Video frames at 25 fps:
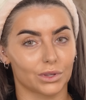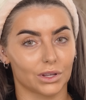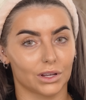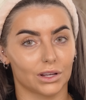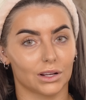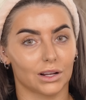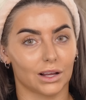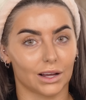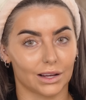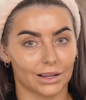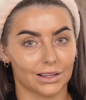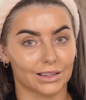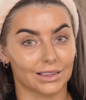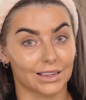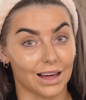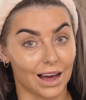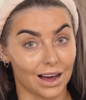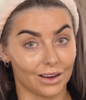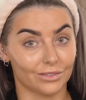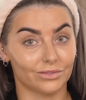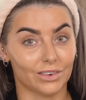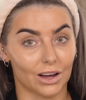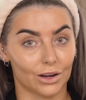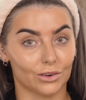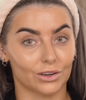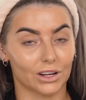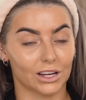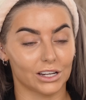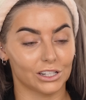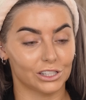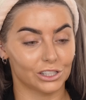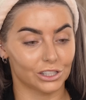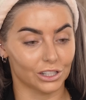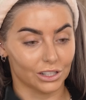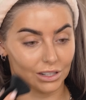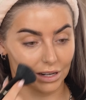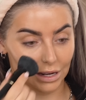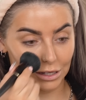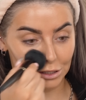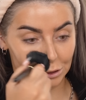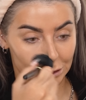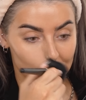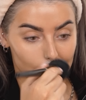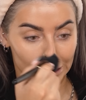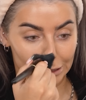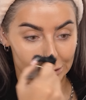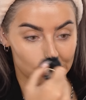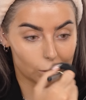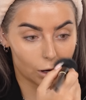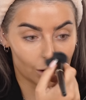that like that foundation
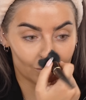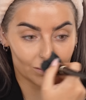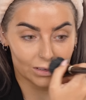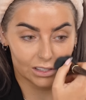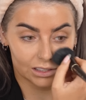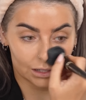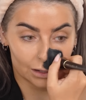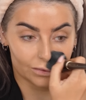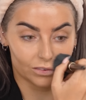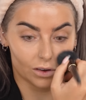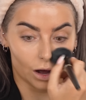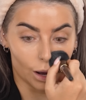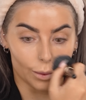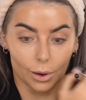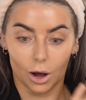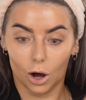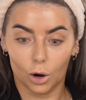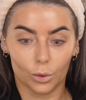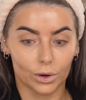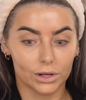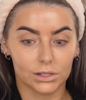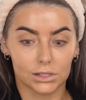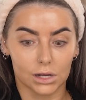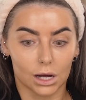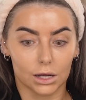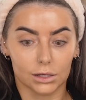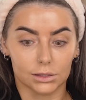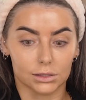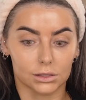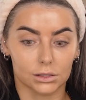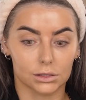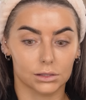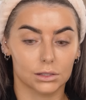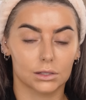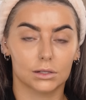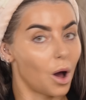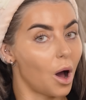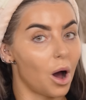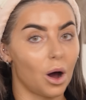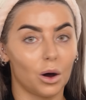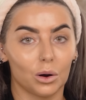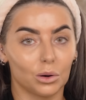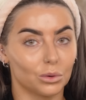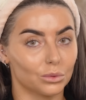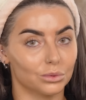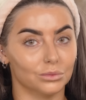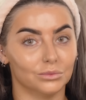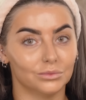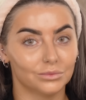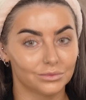actually does cover stuff up. Oh, it does.
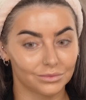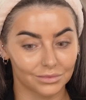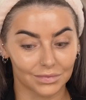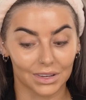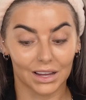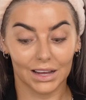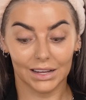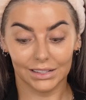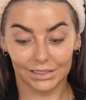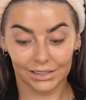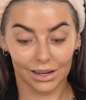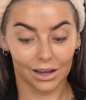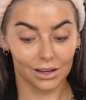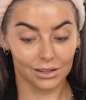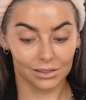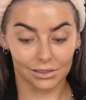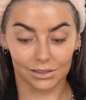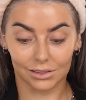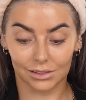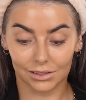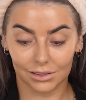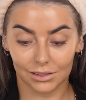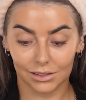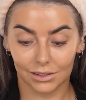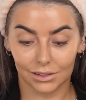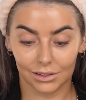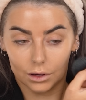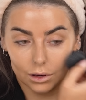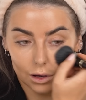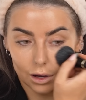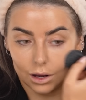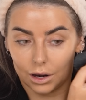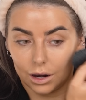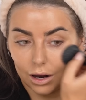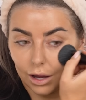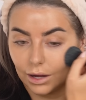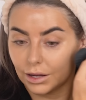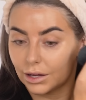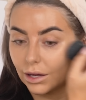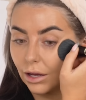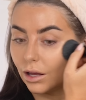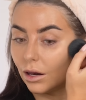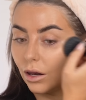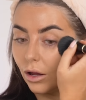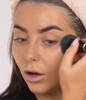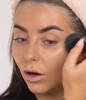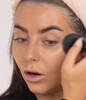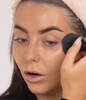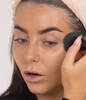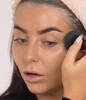Oh, it does. I like it a
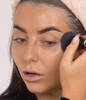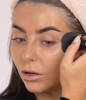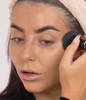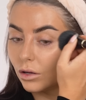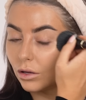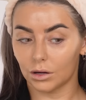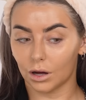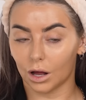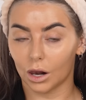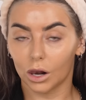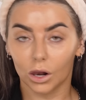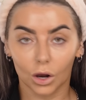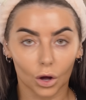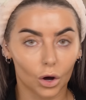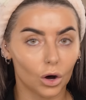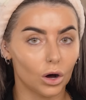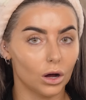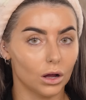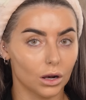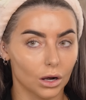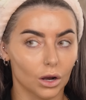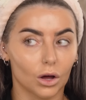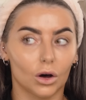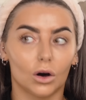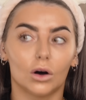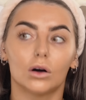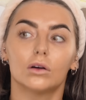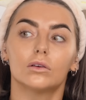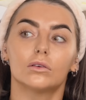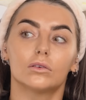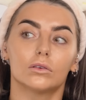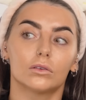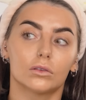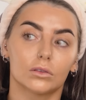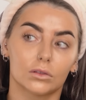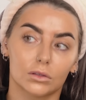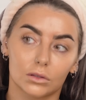lot. A lot, a lot.